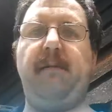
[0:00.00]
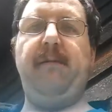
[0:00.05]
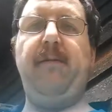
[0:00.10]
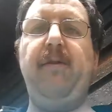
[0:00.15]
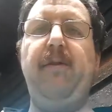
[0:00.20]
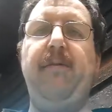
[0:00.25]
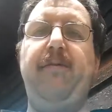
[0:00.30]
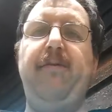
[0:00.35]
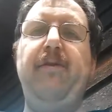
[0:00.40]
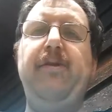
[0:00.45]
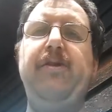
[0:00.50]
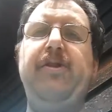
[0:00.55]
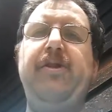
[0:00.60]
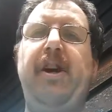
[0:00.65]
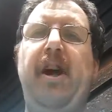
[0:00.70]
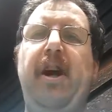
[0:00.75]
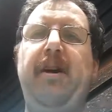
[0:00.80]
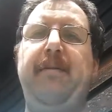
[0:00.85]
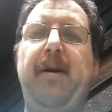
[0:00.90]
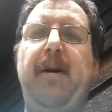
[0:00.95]
For the first
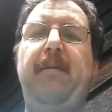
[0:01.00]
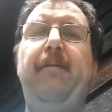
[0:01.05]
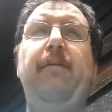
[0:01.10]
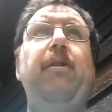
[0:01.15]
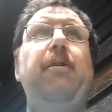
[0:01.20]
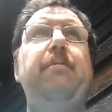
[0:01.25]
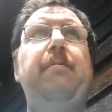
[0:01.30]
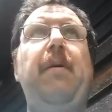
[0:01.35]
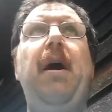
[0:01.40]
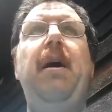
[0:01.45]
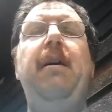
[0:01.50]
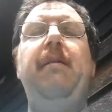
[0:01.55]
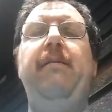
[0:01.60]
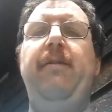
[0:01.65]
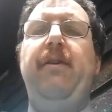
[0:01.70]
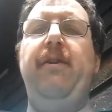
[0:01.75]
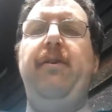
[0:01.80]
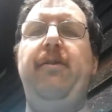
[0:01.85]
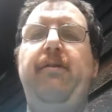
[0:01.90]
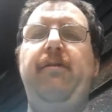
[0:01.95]
time ever in my
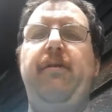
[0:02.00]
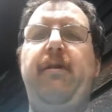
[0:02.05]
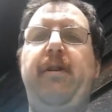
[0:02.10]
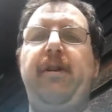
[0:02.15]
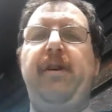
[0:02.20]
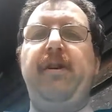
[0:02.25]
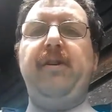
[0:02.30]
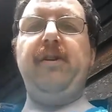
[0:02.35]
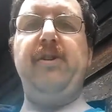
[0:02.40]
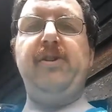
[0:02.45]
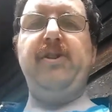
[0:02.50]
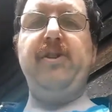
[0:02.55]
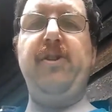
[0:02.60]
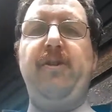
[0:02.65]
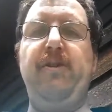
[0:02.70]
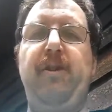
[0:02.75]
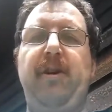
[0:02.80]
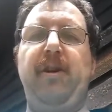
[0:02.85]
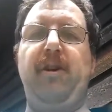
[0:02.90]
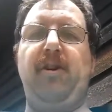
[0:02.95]
view, they're going to
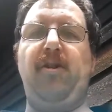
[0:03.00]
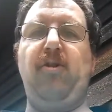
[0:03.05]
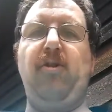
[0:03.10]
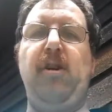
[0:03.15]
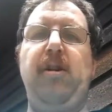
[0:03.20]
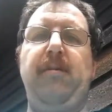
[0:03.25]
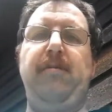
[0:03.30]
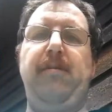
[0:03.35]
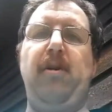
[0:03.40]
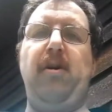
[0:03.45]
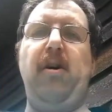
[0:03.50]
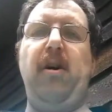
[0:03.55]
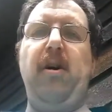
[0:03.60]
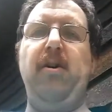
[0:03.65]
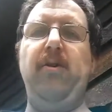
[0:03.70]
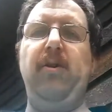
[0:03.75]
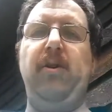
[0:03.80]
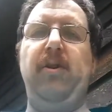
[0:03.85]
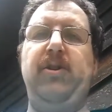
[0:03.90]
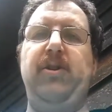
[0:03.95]
show the Incredible
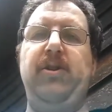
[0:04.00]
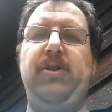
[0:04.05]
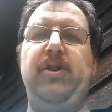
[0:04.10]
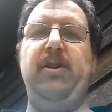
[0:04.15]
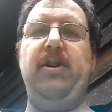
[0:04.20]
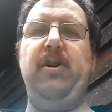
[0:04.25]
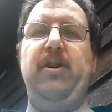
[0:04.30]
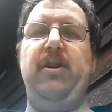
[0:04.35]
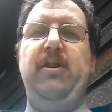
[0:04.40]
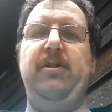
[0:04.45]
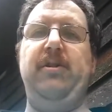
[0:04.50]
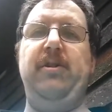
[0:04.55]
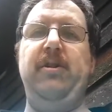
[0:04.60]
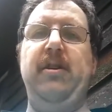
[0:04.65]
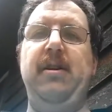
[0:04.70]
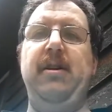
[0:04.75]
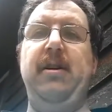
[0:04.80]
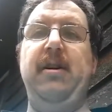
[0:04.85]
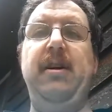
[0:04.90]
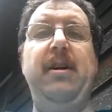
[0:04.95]
Hulk series,
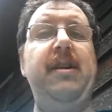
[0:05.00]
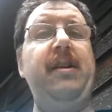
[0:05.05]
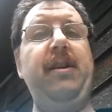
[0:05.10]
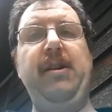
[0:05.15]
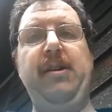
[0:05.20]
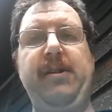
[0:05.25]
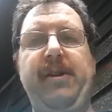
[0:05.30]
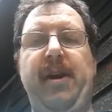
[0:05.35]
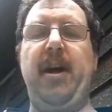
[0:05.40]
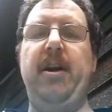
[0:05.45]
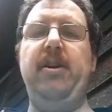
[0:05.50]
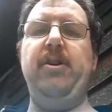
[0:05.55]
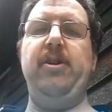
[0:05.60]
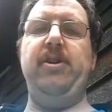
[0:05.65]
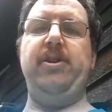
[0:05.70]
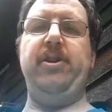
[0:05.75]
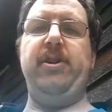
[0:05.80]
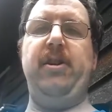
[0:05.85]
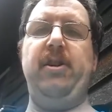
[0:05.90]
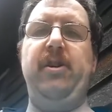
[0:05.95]
the
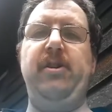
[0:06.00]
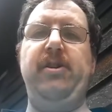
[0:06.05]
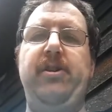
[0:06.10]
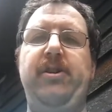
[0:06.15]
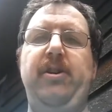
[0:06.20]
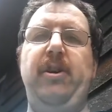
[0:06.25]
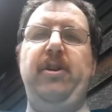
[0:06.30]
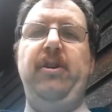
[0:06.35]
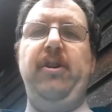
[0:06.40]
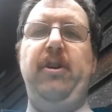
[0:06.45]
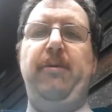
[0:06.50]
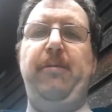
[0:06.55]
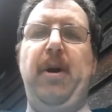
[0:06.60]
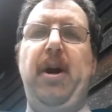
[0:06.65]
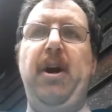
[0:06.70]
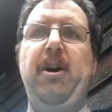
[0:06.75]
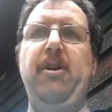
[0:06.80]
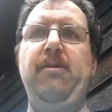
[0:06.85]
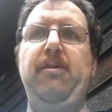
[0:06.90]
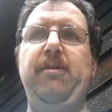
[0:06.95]
entire series, starting
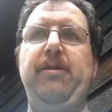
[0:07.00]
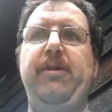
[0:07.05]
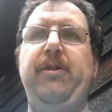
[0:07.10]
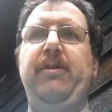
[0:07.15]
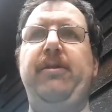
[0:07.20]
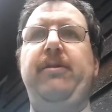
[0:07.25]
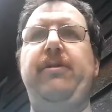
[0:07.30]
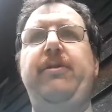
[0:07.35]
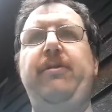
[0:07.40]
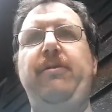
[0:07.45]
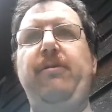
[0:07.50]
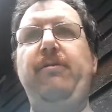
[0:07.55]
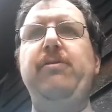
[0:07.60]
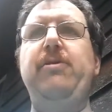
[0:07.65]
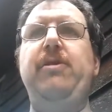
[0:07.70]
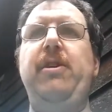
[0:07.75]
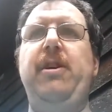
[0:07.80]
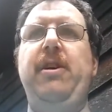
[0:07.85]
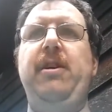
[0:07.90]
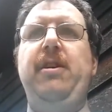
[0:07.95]
tomorrow until
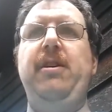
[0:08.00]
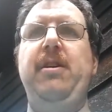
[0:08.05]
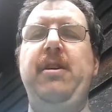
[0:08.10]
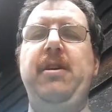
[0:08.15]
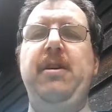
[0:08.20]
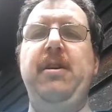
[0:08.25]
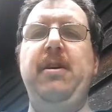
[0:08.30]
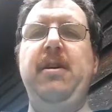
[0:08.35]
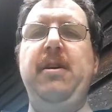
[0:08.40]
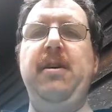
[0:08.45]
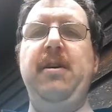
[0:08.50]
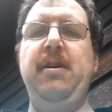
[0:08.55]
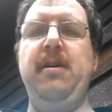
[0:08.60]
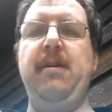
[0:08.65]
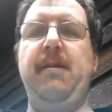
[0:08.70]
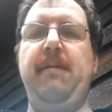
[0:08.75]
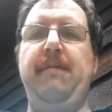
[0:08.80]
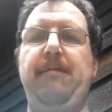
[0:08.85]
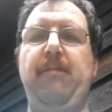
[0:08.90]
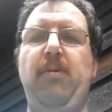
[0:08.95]
Tuesday
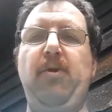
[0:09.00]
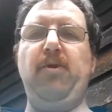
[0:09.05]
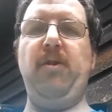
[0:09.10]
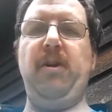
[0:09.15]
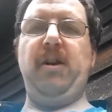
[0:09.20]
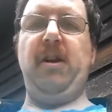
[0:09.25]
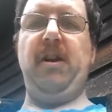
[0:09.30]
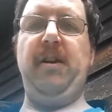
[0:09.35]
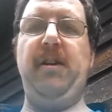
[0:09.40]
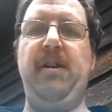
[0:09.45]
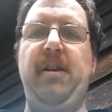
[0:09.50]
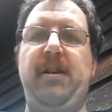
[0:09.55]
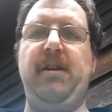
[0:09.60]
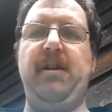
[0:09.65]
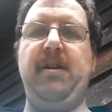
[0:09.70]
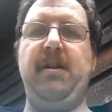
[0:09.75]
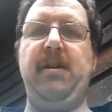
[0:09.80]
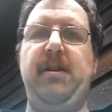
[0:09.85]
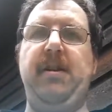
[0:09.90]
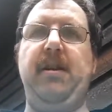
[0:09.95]
morning
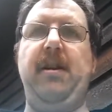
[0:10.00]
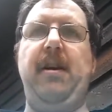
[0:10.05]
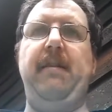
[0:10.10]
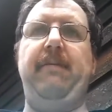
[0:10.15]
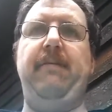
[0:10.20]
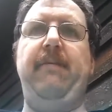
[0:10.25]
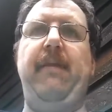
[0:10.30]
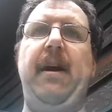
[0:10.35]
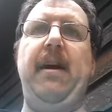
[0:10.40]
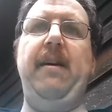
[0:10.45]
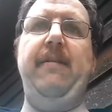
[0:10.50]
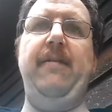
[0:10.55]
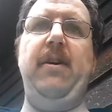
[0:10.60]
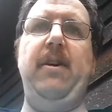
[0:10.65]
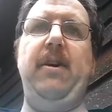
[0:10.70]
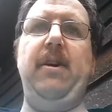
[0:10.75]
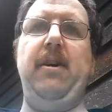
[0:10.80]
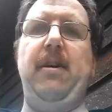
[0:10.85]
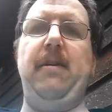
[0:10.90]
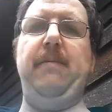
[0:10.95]
at 5
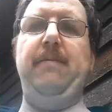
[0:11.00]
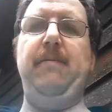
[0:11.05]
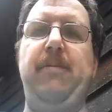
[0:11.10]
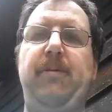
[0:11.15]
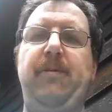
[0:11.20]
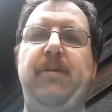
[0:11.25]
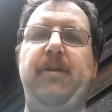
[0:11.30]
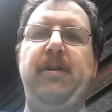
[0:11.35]
a.m.